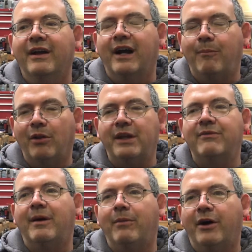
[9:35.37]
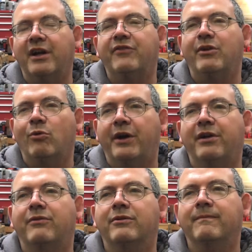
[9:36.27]
I believe I bought every one
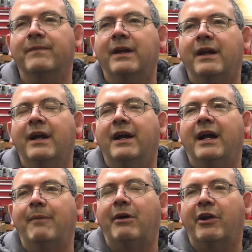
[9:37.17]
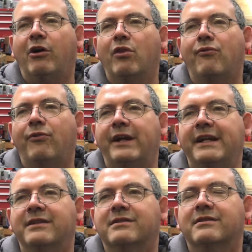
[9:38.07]
of them. I bought all the
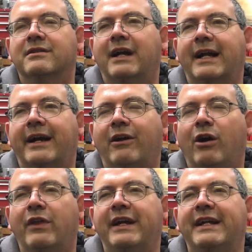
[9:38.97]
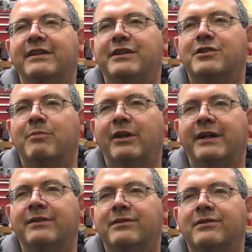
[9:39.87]
flakes, I got all the English
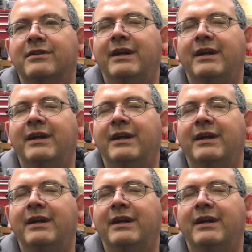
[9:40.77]
blends,